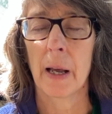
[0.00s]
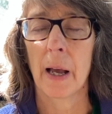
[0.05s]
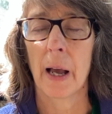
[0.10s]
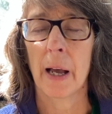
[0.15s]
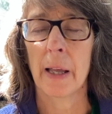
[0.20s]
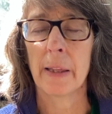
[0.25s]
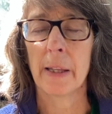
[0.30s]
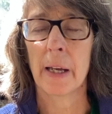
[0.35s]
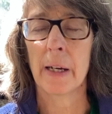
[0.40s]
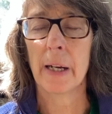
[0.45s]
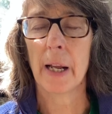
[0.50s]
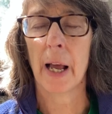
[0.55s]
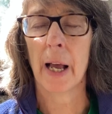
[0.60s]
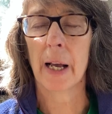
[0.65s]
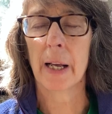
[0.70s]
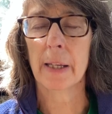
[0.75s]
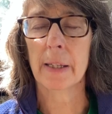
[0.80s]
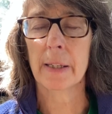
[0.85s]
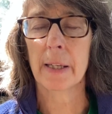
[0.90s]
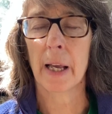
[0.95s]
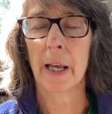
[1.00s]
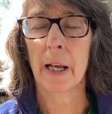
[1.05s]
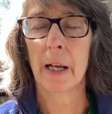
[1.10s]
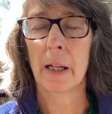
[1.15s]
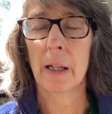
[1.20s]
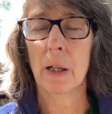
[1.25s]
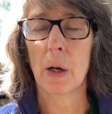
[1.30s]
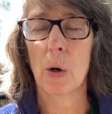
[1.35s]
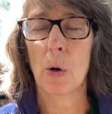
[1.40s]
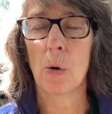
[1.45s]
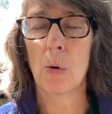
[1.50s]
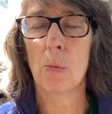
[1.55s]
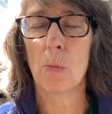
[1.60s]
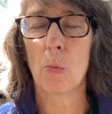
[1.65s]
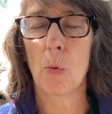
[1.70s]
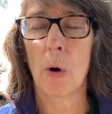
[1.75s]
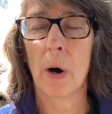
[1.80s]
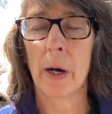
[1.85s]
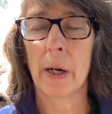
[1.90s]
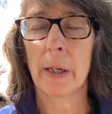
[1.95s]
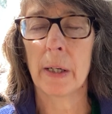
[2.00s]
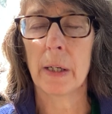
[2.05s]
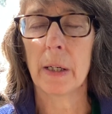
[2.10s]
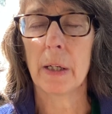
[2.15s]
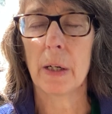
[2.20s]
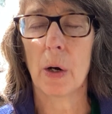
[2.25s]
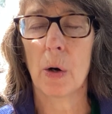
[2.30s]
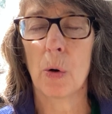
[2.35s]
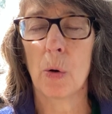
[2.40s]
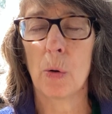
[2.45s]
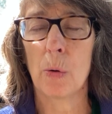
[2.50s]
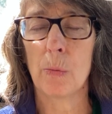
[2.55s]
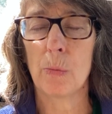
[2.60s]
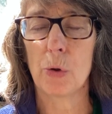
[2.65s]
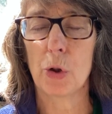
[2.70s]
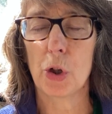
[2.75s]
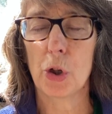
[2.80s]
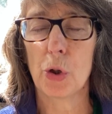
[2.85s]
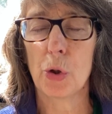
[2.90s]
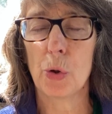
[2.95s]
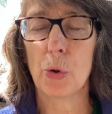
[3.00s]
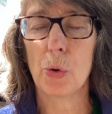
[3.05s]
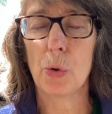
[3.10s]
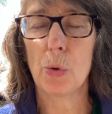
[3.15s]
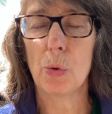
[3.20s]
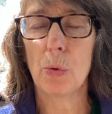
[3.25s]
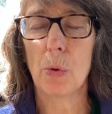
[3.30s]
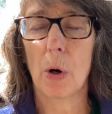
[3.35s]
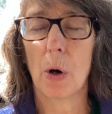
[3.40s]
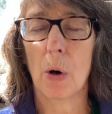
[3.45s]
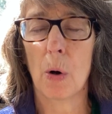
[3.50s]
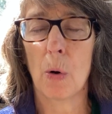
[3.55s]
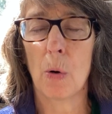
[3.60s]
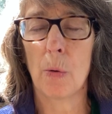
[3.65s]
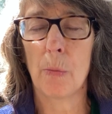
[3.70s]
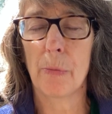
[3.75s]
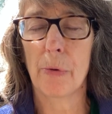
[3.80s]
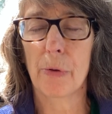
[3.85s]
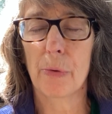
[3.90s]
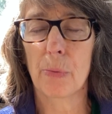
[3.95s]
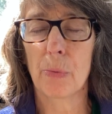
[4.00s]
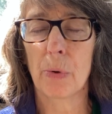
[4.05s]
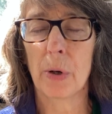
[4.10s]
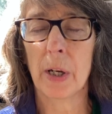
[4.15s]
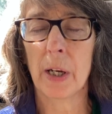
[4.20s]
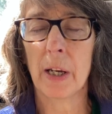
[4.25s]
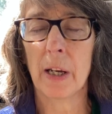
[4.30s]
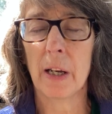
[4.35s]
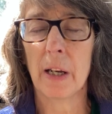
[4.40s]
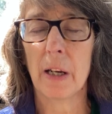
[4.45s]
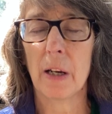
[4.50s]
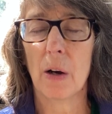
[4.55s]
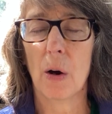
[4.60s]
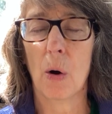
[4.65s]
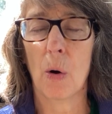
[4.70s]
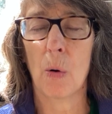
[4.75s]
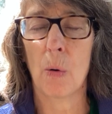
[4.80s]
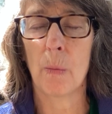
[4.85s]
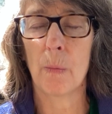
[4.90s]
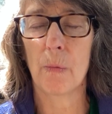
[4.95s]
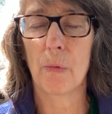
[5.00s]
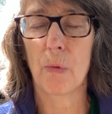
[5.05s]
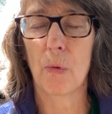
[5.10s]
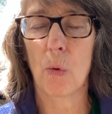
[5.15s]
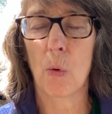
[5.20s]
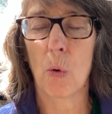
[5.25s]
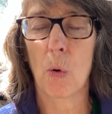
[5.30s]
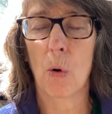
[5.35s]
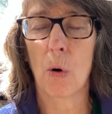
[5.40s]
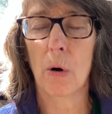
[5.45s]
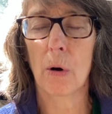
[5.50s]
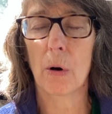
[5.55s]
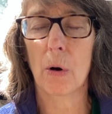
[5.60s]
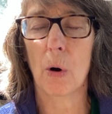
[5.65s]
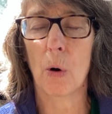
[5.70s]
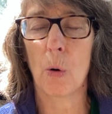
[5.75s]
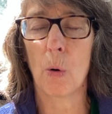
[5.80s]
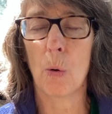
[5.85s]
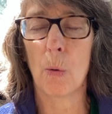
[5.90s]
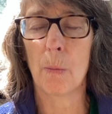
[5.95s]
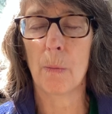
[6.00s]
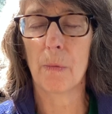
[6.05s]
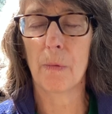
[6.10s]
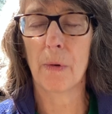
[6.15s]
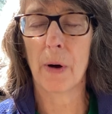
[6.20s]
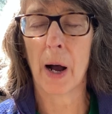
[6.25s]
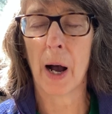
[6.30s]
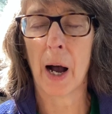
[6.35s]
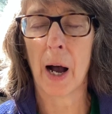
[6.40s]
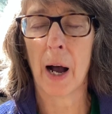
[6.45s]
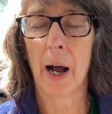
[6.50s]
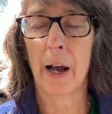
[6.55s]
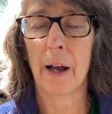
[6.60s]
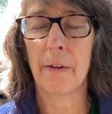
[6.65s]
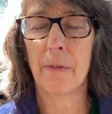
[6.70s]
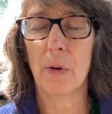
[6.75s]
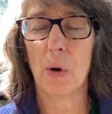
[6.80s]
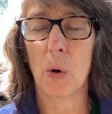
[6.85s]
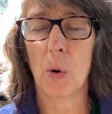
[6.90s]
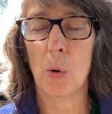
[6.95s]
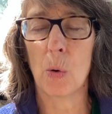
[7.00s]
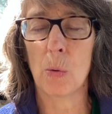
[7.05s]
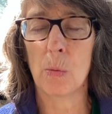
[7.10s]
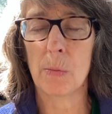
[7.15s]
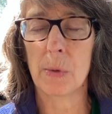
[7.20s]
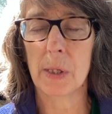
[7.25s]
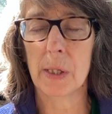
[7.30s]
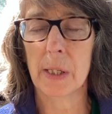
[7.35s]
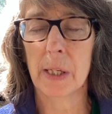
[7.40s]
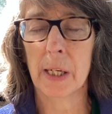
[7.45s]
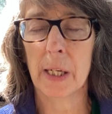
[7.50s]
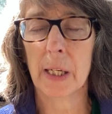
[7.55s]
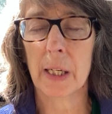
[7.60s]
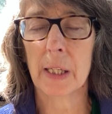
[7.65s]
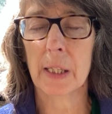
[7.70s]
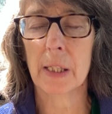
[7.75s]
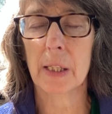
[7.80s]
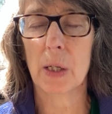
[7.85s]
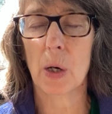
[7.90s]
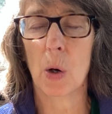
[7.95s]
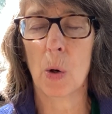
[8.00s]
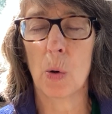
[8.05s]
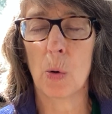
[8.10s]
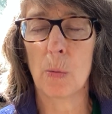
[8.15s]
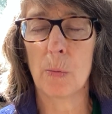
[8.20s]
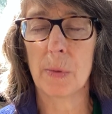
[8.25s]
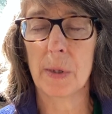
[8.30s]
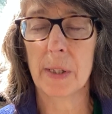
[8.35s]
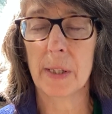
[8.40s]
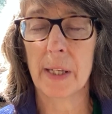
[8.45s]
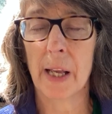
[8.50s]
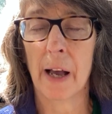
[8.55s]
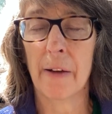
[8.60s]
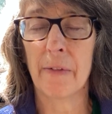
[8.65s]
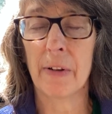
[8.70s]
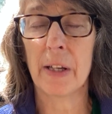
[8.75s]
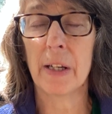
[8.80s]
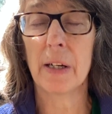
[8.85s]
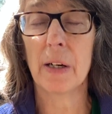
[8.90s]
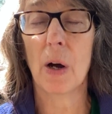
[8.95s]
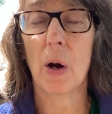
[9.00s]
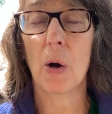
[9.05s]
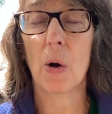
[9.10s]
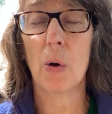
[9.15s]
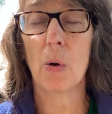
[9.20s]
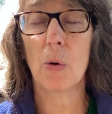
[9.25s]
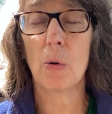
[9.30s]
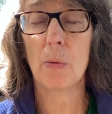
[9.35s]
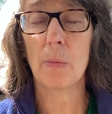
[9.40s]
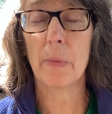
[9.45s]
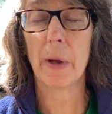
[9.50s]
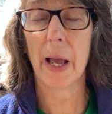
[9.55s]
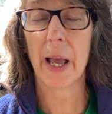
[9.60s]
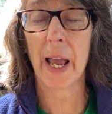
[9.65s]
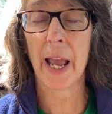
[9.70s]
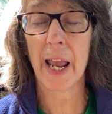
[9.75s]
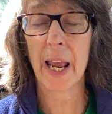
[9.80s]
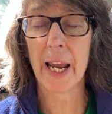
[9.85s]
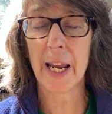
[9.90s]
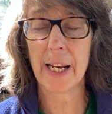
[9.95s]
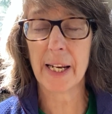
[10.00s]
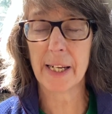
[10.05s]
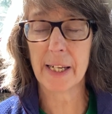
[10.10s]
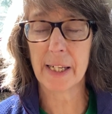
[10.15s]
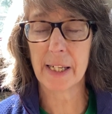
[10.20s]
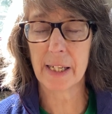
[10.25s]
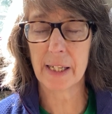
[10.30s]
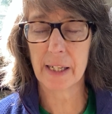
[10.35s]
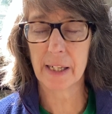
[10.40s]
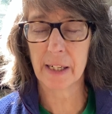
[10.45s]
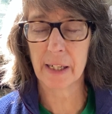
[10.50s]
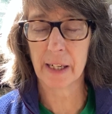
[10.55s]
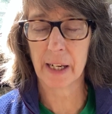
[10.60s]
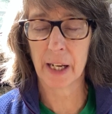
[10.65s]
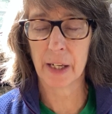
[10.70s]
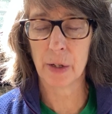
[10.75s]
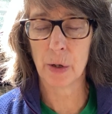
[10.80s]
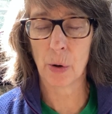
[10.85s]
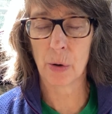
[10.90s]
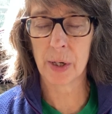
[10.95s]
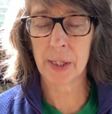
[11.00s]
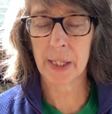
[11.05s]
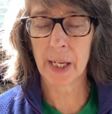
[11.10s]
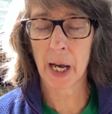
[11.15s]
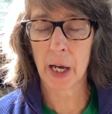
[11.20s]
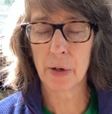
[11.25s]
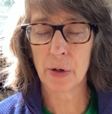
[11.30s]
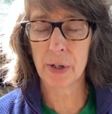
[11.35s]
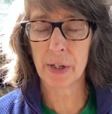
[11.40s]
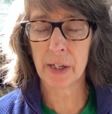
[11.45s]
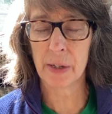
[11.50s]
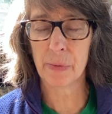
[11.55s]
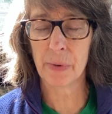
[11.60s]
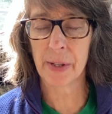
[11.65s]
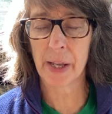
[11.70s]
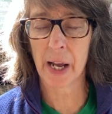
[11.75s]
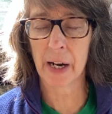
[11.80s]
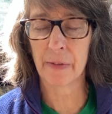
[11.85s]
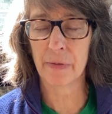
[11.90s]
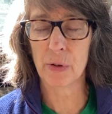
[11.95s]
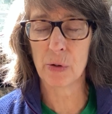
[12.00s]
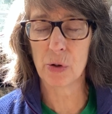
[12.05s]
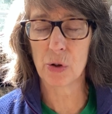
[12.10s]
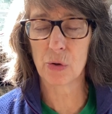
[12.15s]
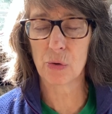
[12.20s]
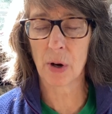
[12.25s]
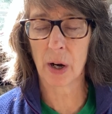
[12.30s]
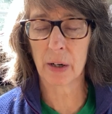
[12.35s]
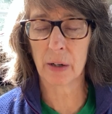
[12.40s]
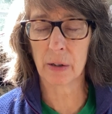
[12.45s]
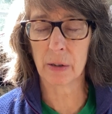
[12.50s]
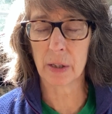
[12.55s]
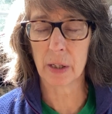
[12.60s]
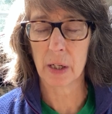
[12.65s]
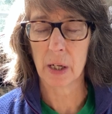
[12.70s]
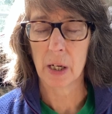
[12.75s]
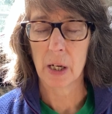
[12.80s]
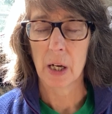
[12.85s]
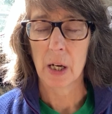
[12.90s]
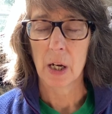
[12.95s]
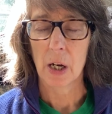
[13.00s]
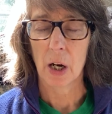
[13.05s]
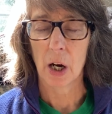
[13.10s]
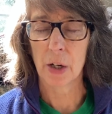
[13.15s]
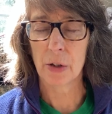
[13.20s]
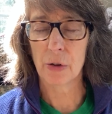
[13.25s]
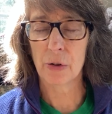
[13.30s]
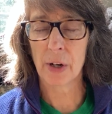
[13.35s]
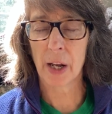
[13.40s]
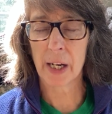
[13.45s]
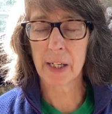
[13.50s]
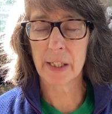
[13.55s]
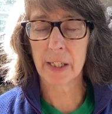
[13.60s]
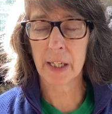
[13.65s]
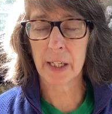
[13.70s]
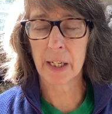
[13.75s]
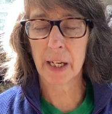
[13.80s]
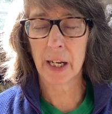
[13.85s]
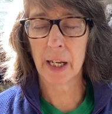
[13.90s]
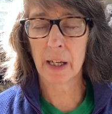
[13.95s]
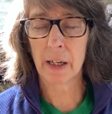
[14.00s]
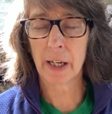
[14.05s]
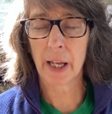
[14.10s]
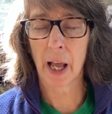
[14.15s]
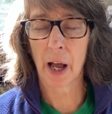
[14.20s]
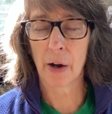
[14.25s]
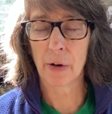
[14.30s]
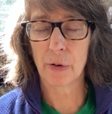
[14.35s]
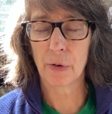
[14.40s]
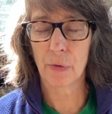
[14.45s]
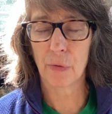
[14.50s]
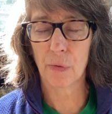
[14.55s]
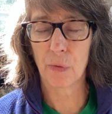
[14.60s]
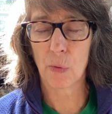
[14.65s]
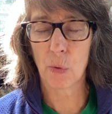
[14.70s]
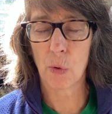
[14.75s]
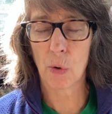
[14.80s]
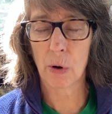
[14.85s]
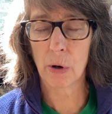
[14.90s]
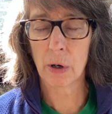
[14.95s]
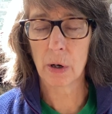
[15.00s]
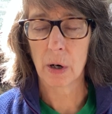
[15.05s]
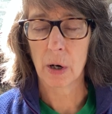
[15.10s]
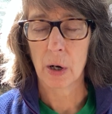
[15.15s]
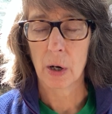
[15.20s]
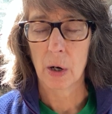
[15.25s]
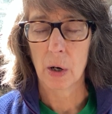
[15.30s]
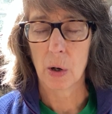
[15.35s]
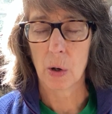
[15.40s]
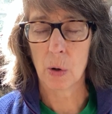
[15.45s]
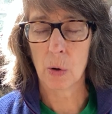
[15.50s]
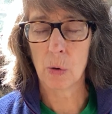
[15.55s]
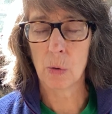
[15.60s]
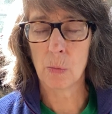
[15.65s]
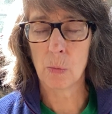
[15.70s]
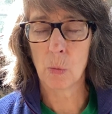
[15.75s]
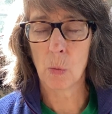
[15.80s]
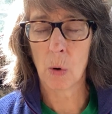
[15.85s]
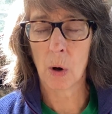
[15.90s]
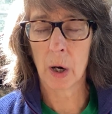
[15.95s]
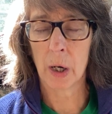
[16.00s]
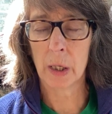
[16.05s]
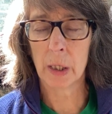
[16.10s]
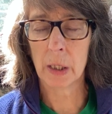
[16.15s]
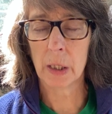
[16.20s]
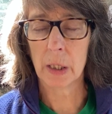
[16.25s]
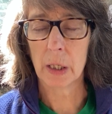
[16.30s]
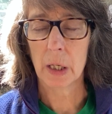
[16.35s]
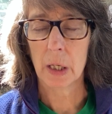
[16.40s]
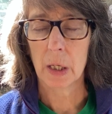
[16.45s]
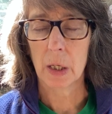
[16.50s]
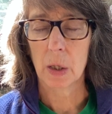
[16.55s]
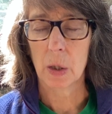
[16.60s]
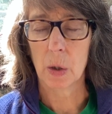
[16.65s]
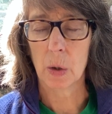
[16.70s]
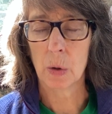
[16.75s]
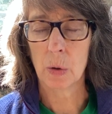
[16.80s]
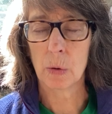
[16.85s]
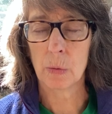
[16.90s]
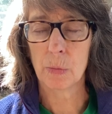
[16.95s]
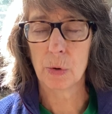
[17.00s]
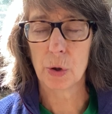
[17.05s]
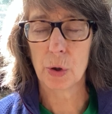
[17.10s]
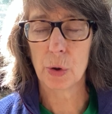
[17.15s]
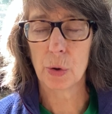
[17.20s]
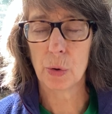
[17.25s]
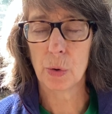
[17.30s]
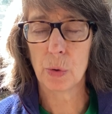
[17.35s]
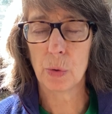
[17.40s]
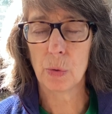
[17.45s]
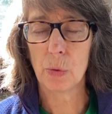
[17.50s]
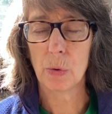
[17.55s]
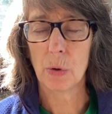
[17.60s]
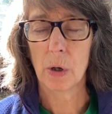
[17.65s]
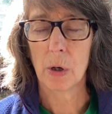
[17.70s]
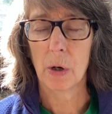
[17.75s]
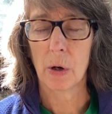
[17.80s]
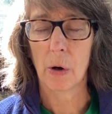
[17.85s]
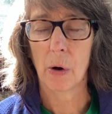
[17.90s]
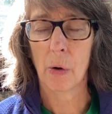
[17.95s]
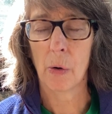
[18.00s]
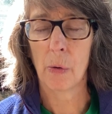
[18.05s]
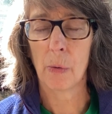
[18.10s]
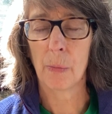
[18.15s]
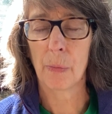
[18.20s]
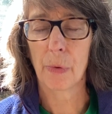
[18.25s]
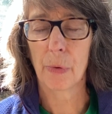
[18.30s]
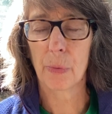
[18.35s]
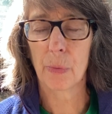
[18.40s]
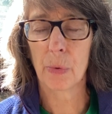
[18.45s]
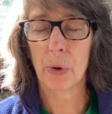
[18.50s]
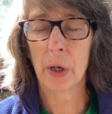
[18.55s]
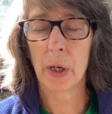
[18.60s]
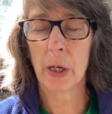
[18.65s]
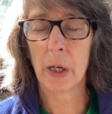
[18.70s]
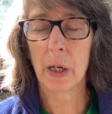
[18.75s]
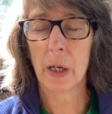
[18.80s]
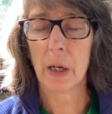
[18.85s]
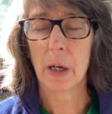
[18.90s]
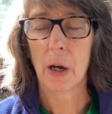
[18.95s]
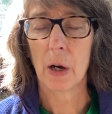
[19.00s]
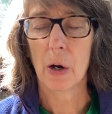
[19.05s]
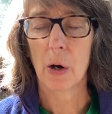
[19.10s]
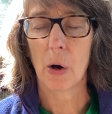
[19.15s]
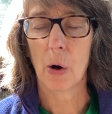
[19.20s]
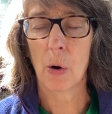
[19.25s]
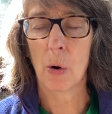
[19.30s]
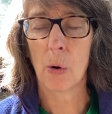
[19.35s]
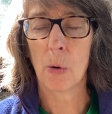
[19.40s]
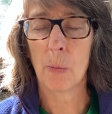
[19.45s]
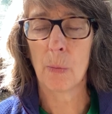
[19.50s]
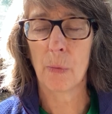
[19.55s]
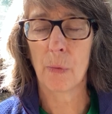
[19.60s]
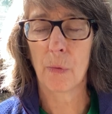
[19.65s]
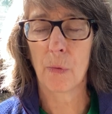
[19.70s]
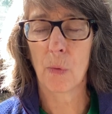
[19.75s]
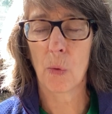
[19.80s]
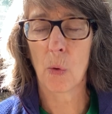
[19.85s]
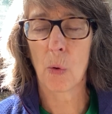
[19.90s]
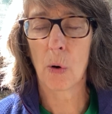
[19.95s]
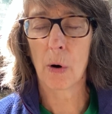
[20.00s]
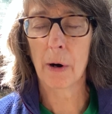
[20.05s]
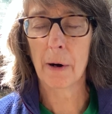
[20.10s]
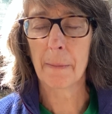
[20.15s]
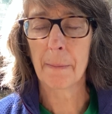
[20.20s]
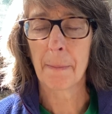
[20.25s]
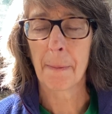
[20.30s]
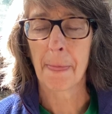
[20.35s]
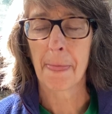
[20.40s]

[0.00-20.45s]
And then exhale, Om 1, Om 2, Om 3, Om 4, Om 5, Om 6, Om 7, Om 8. And notice how did with that if you struggled. On your next inhale, count to 4, Om 1, Om 2, Om 3, Om 4.